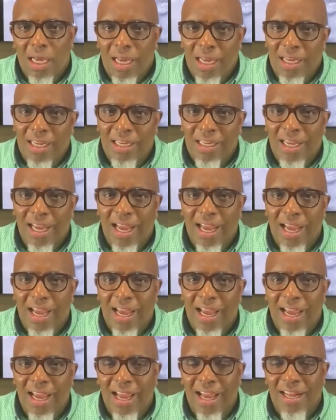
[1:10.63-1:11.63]
hey,
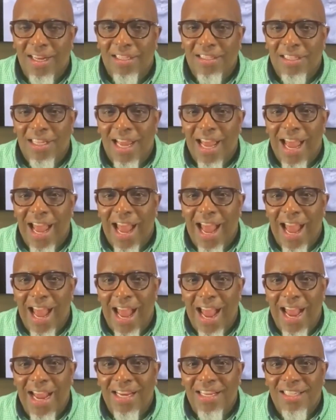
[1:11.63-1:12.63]
Alice,
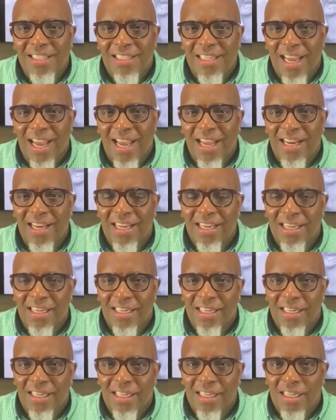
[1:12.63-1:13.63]
I decided
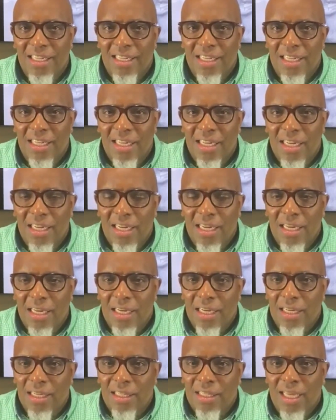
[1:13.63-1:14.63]

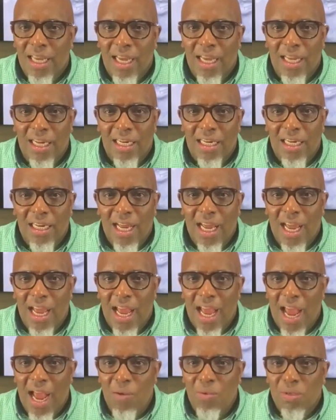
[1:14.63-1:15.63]
that
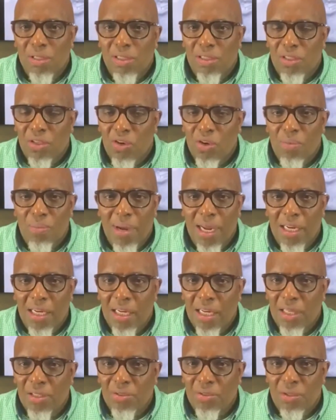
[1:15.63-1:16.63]
I would serve my
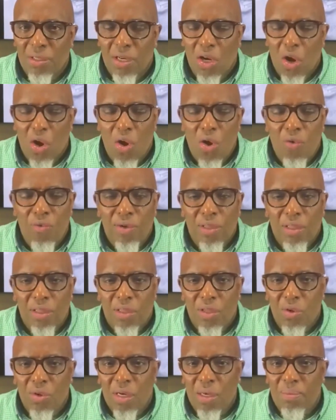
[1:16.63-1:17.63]
country over
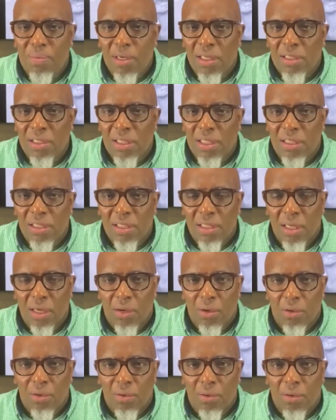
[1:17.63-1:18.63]
30 plus years
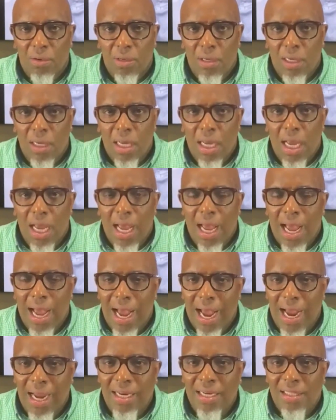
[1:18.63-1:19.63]
ago.
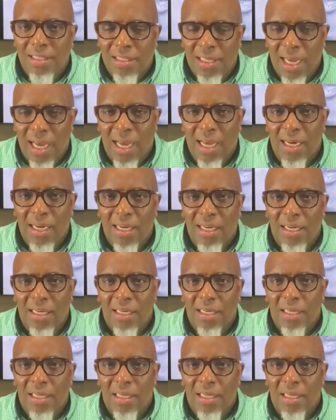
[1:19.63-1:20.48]
I decided